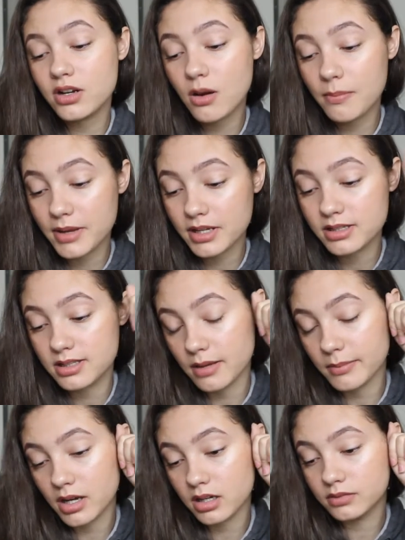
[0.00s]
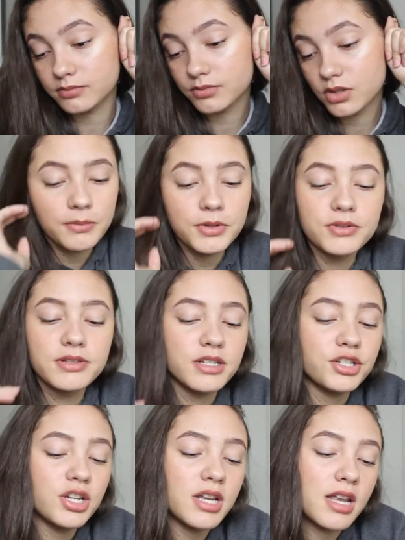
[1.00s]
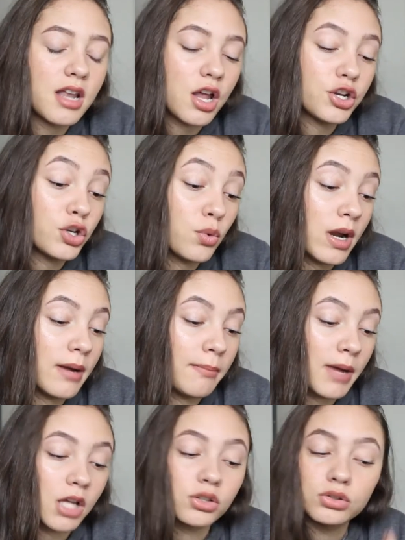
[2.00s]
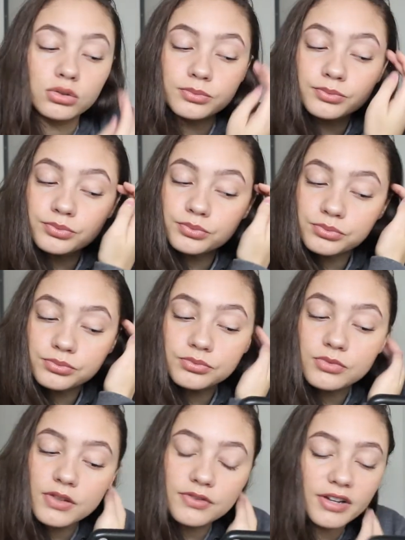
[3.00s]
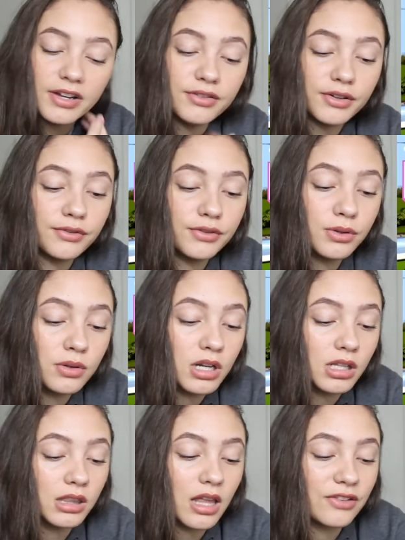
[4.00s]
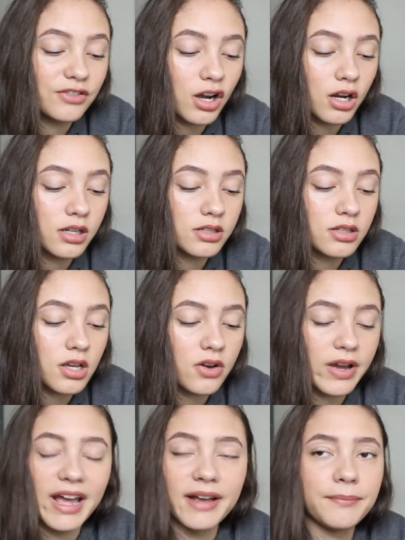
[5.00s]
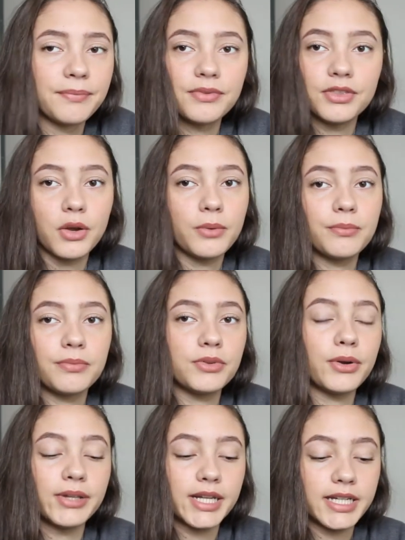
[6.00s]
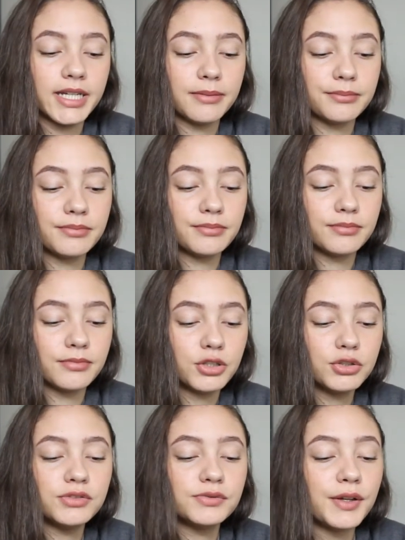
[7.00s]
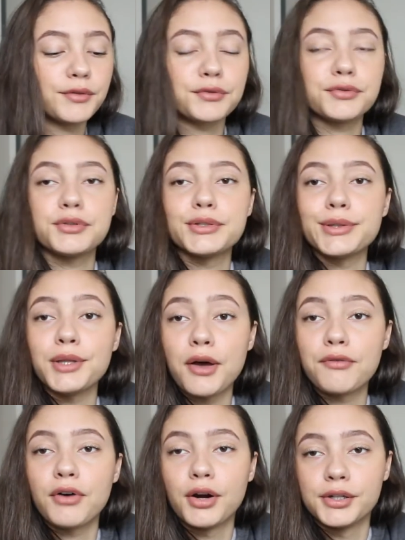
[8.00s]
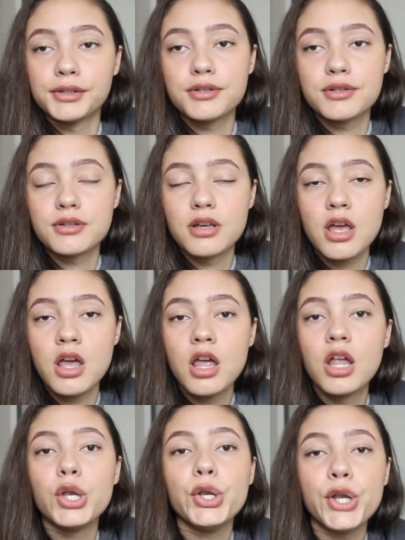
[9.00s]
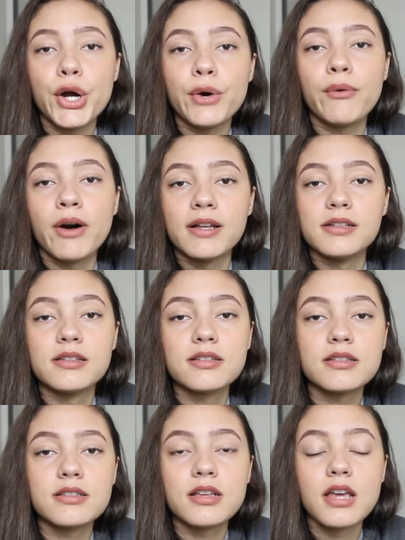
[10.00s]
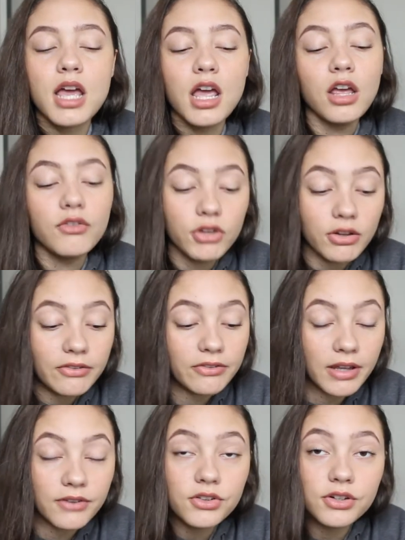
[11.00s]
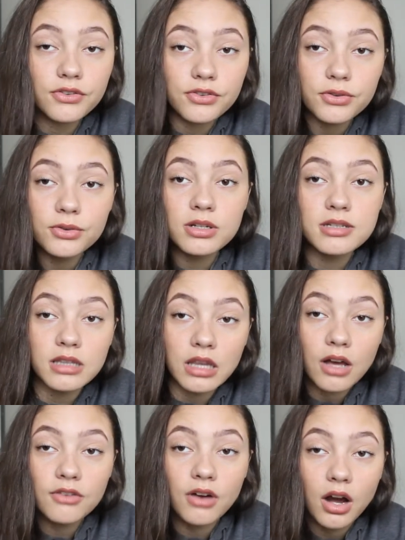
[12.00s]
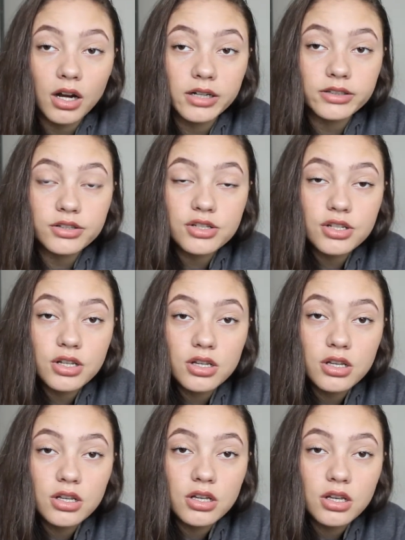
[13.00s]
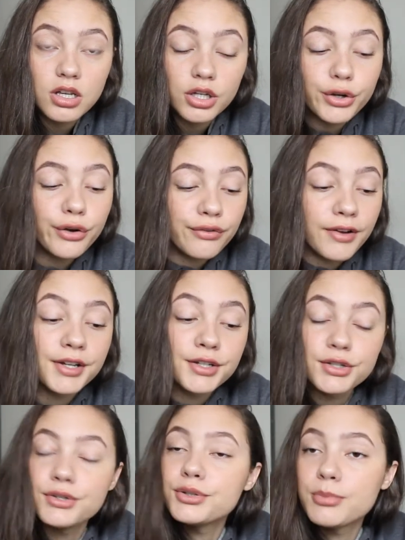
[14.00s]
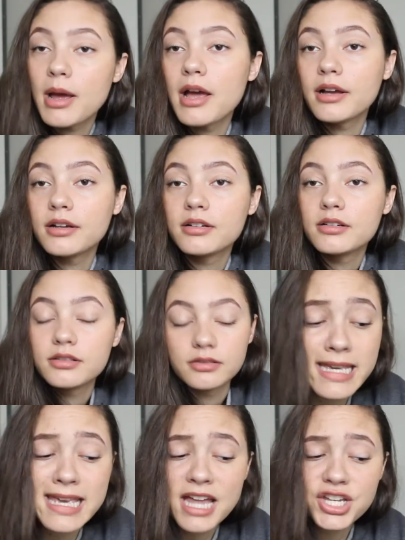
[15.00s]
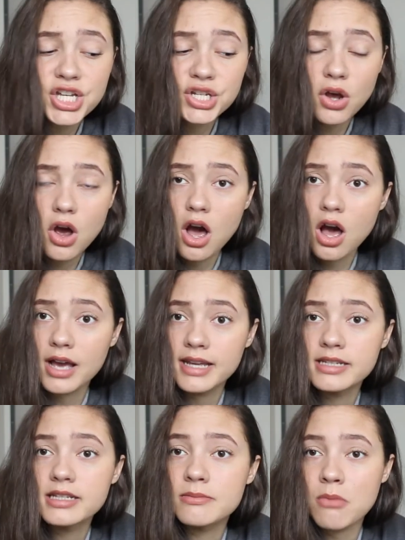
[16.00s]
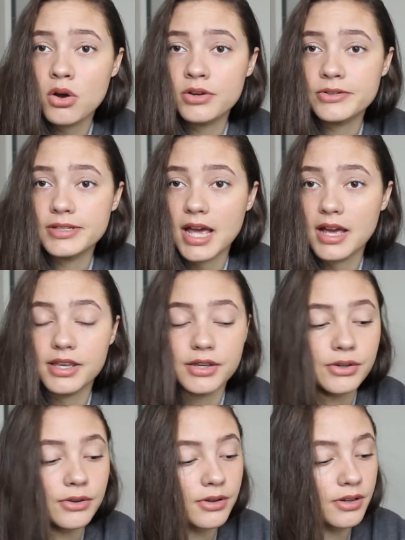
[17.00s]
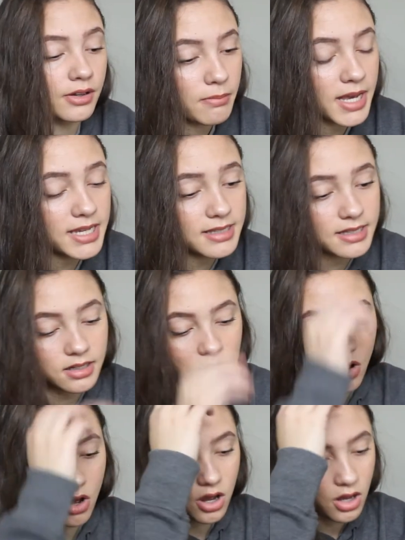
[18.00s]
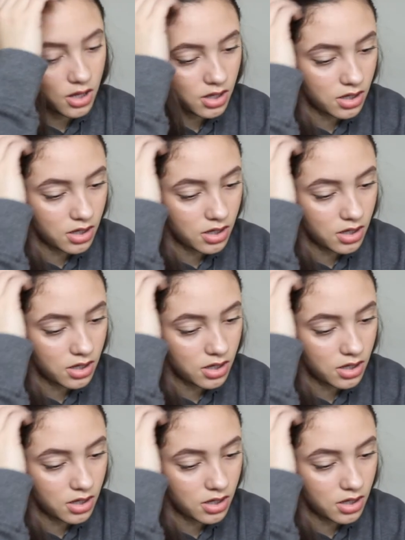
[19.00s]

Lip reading: an epic summer. Musician and underwear model. Favorite food, love hearts. Okay, nope, don't like him. Whose favorite food is love hearts? No one's. If your favorite food is love hearts, you're a fucking douchebag. He catches your eye and smiles at you. Mason, huh?